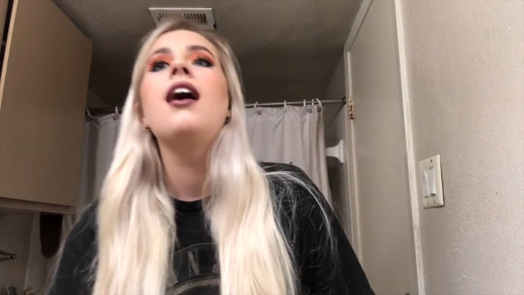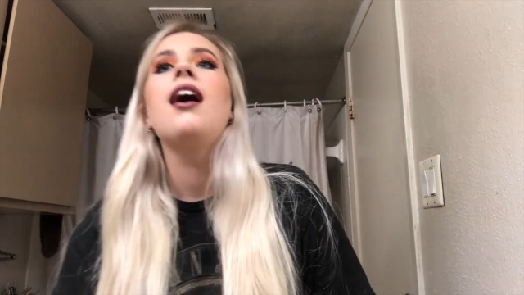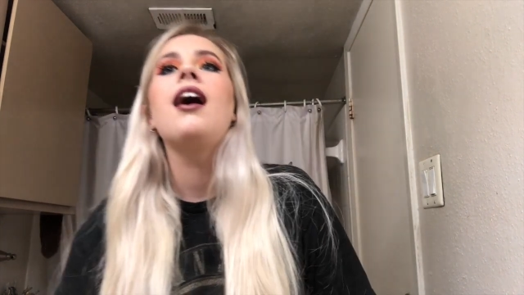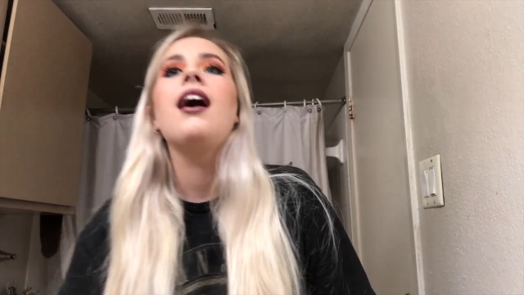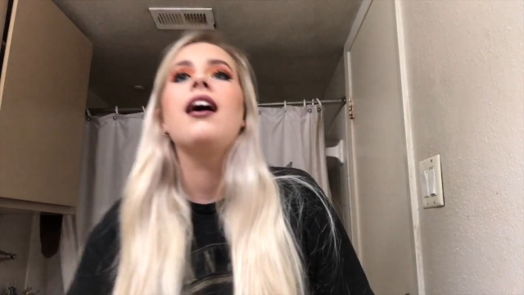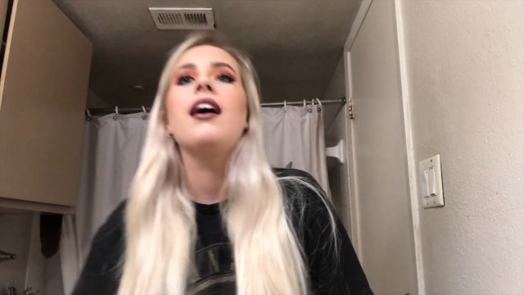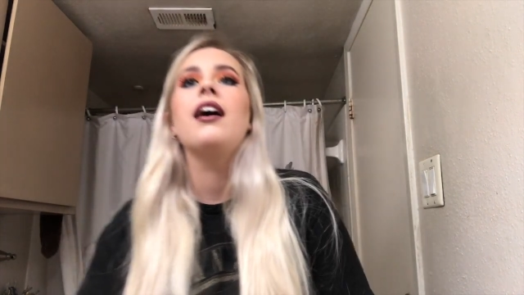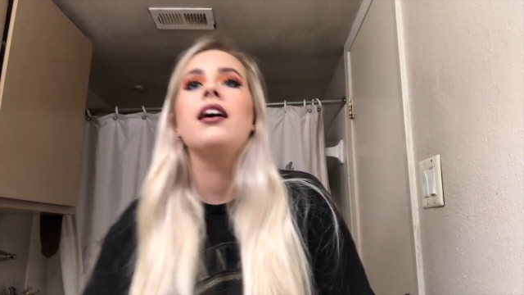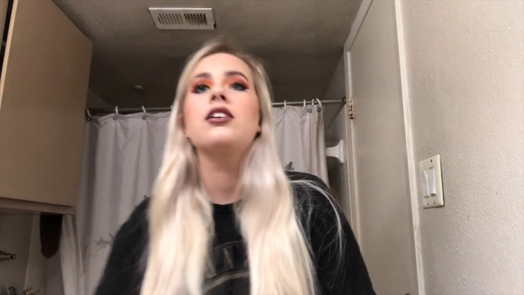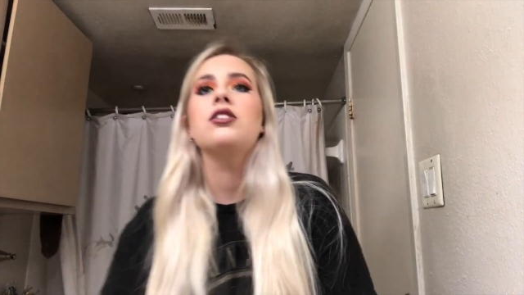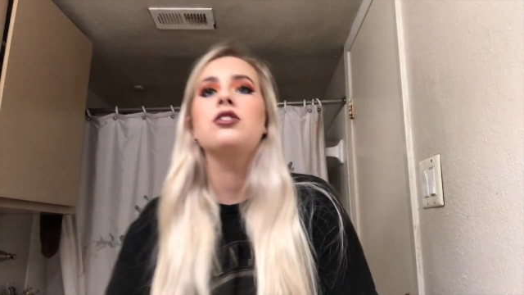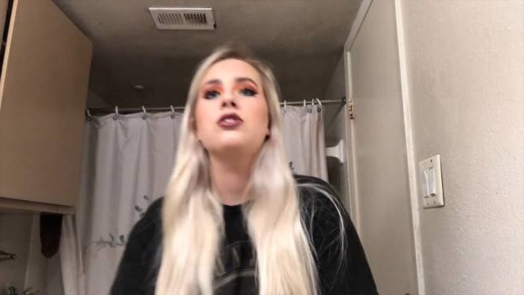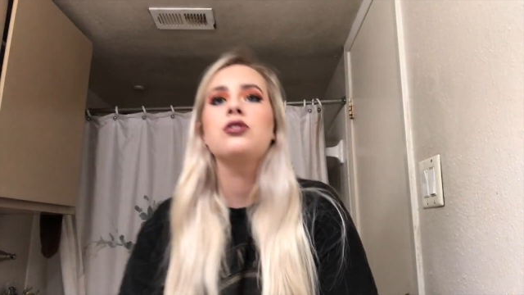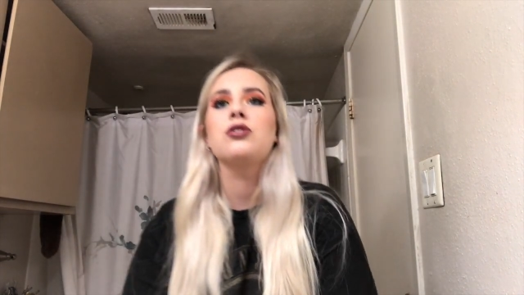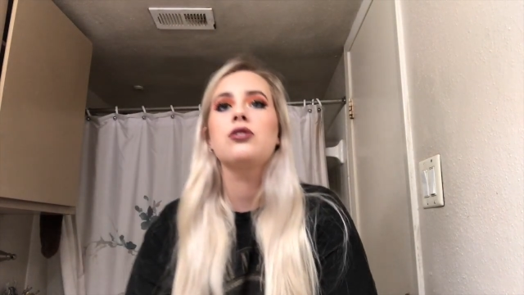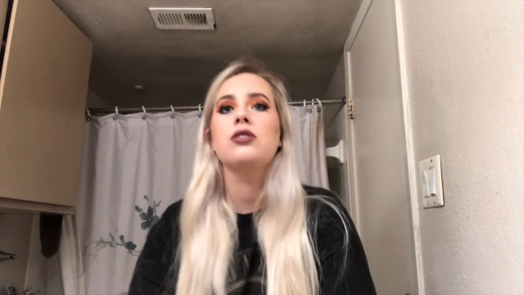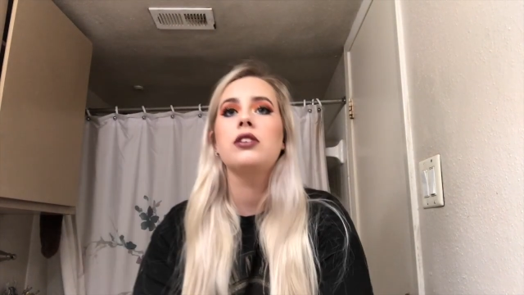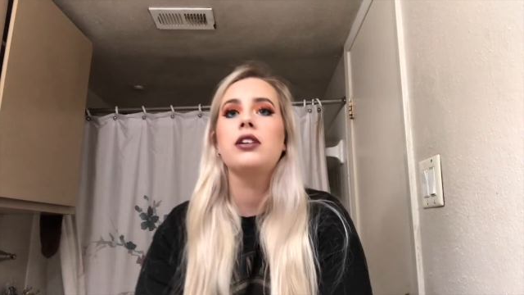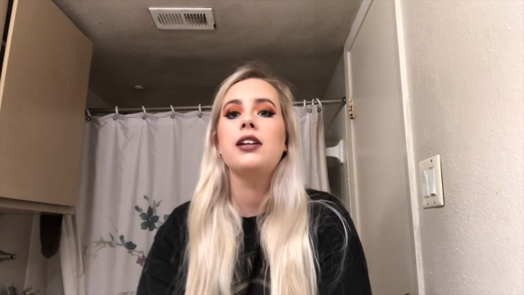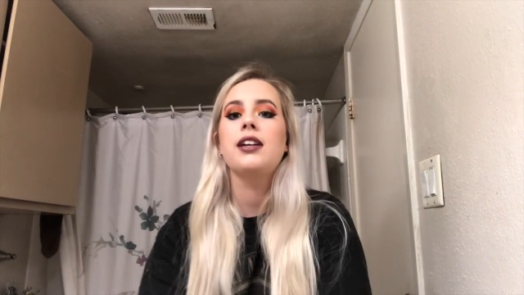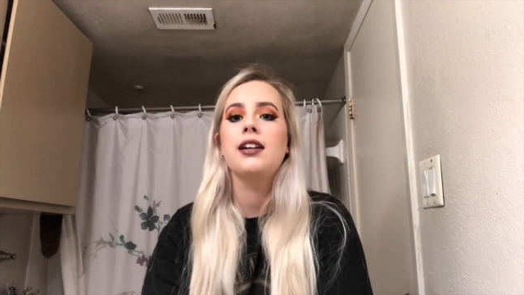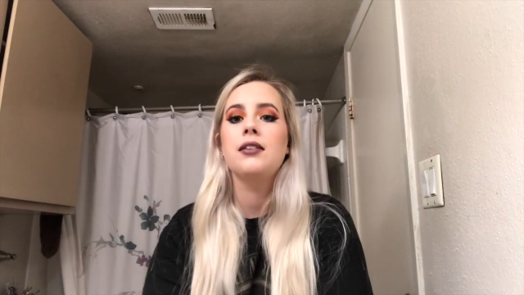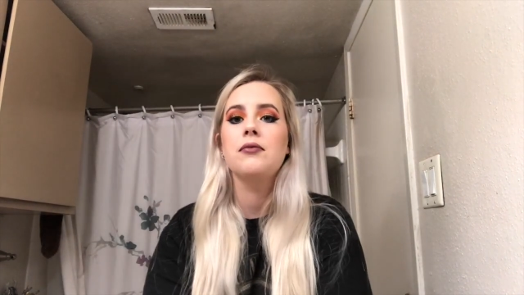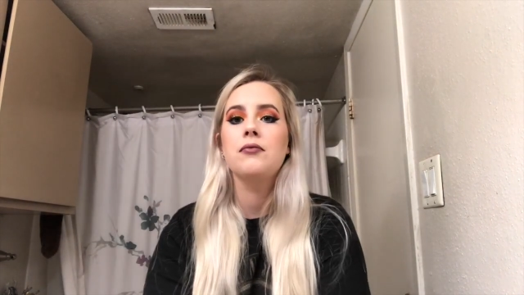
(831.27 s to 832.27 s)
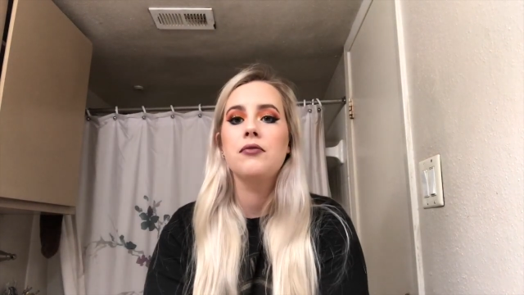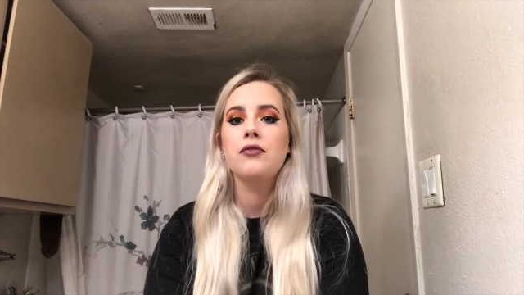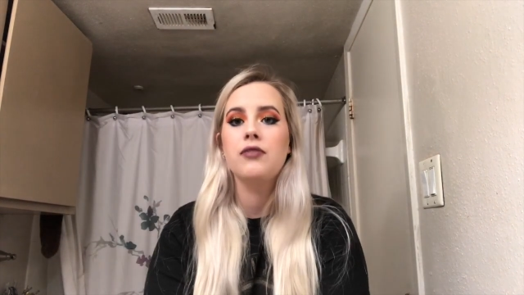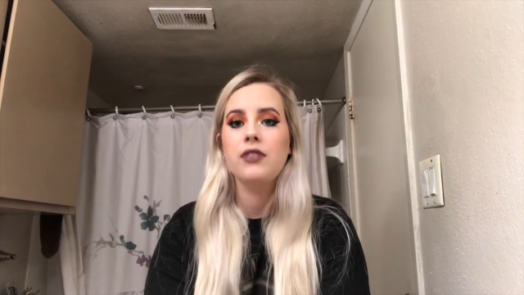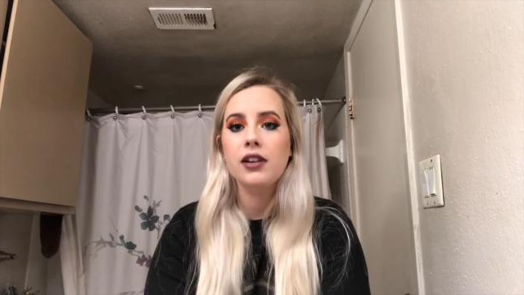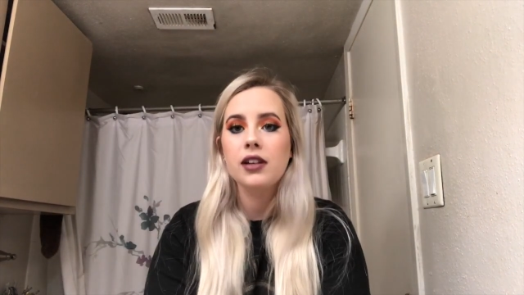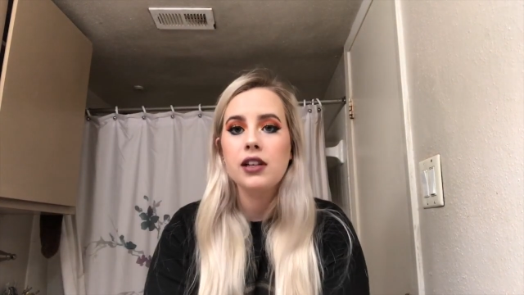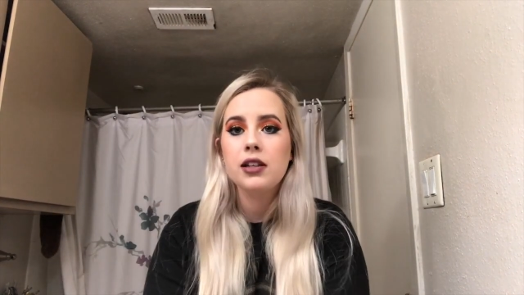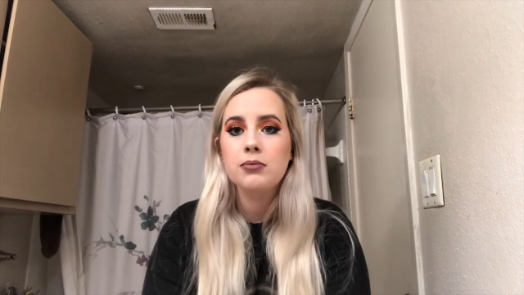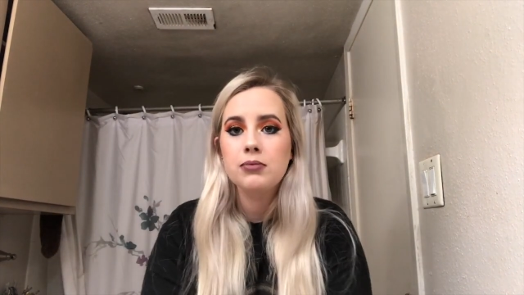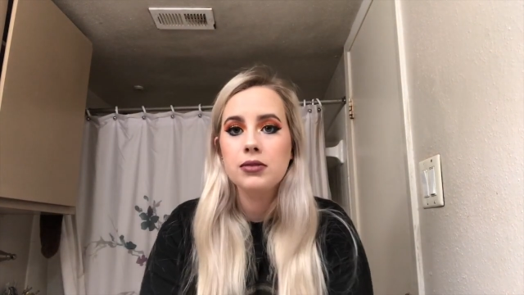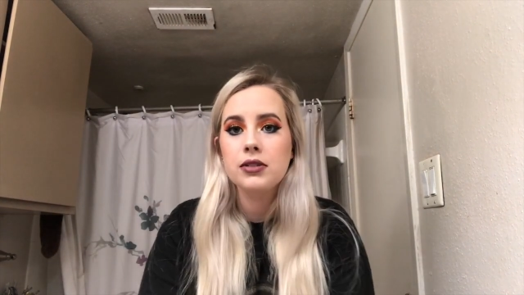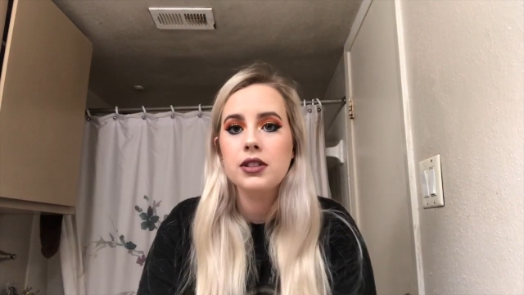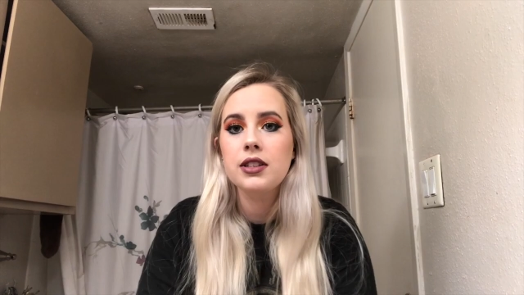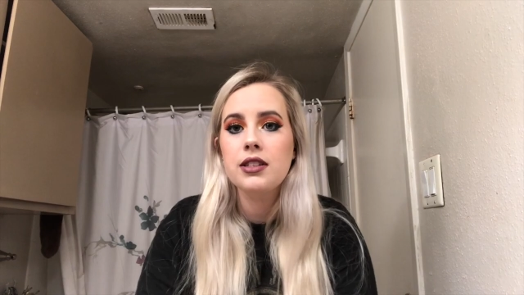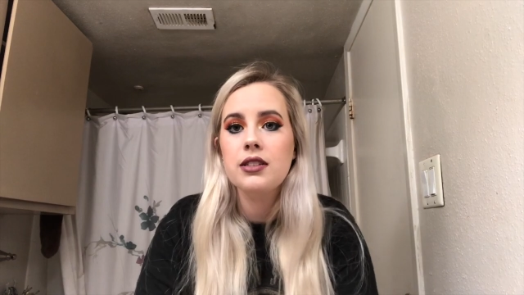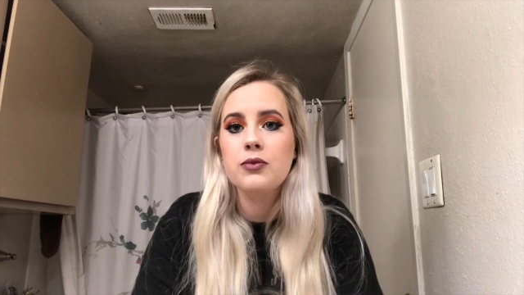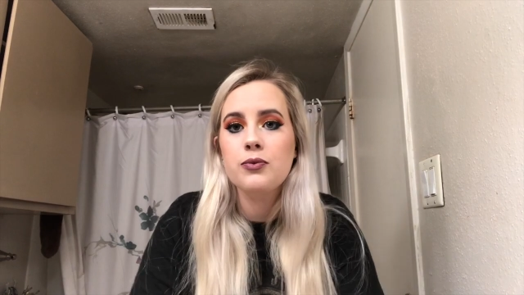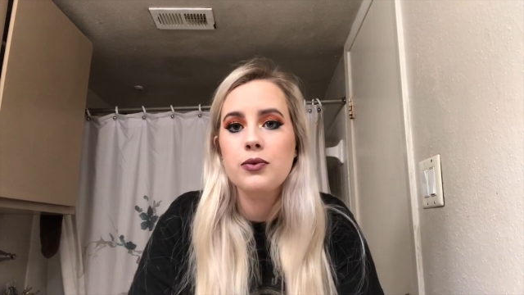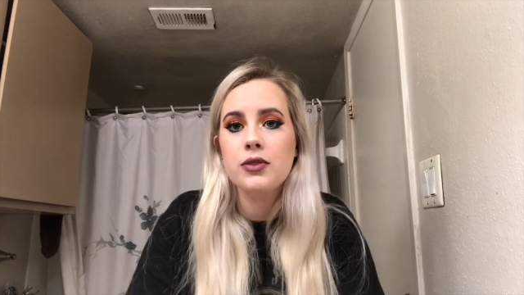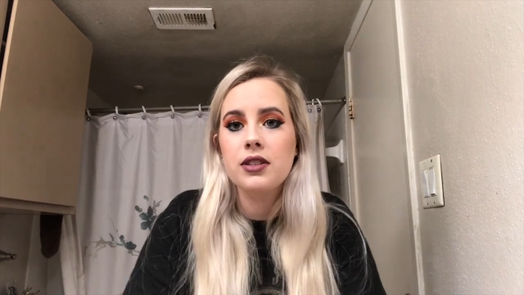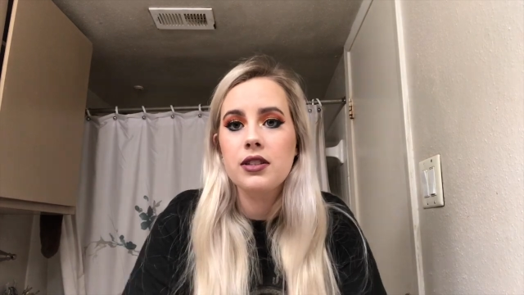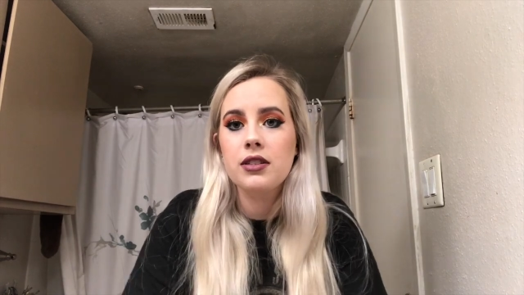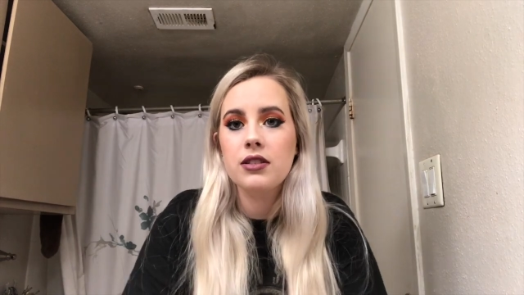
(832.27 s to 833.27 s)
I actually am very
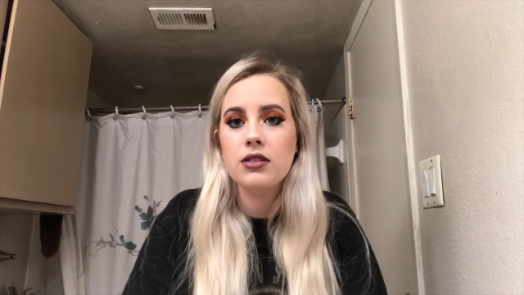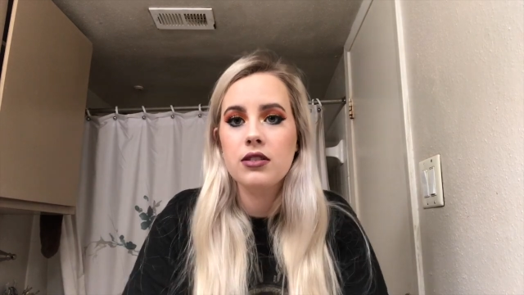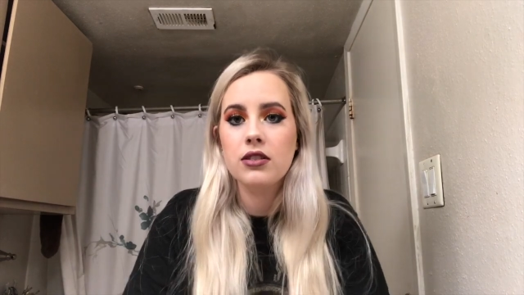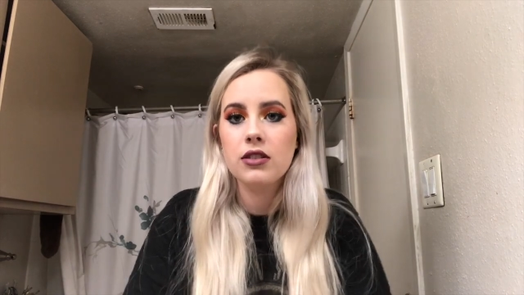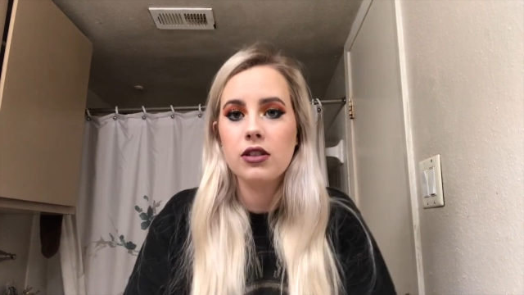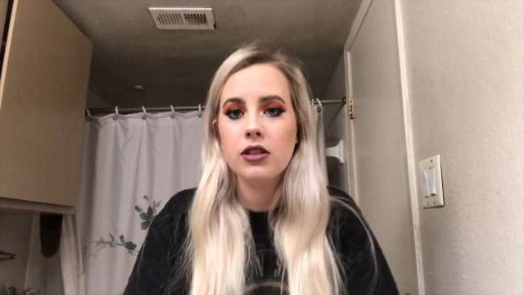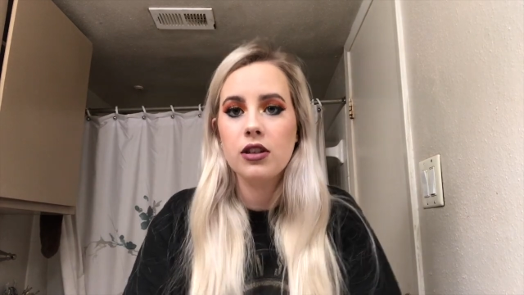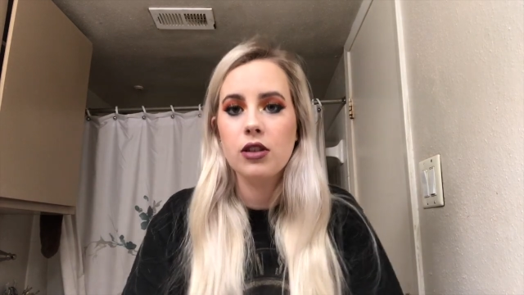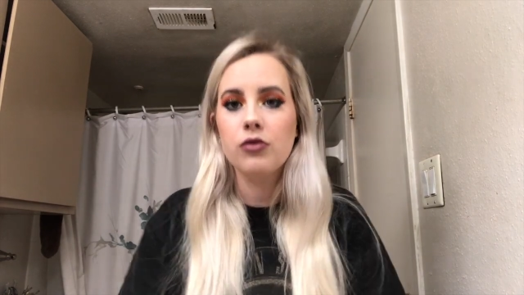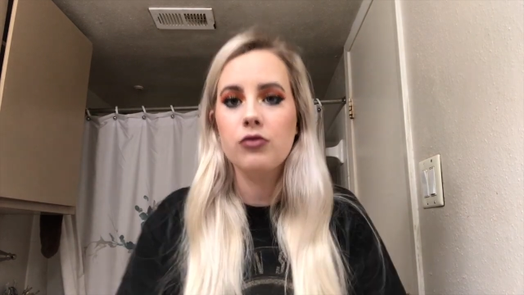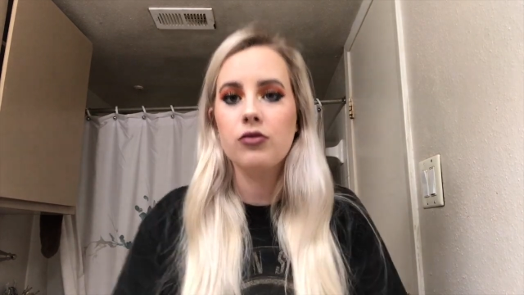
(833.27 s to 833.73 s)
pleased with this look